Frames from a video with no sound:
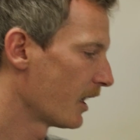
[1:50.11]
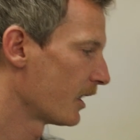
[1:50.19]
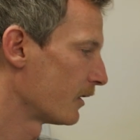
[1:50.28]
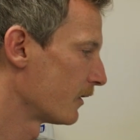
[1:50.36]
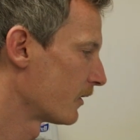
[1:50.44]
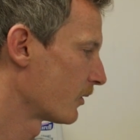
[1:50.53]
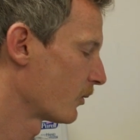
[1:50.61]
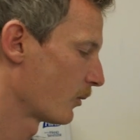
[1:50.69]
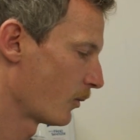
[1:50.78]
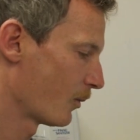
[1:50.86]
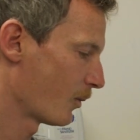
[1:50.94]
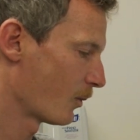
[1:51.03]
And
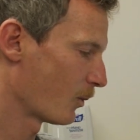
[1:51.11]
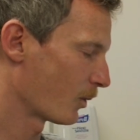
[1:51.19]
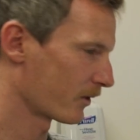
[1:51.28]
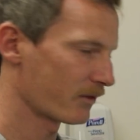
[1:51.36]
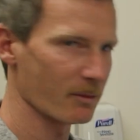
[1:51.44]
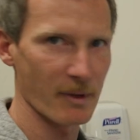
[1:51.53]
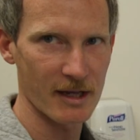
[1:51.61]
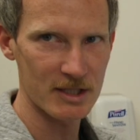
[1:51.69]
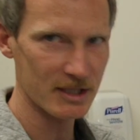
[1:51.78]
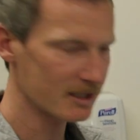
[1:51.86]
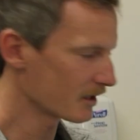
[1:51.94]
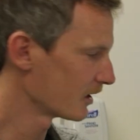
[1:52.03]
what's the
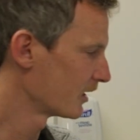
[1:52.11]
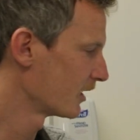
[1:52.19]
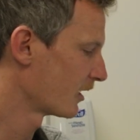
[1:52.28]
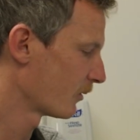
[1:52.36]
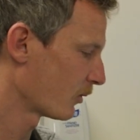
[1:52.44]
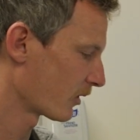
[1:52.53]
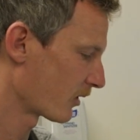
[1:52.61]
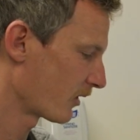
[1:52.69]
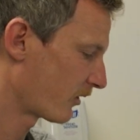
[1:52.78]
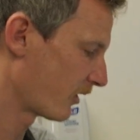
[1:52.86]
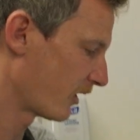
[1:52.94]
magic? What this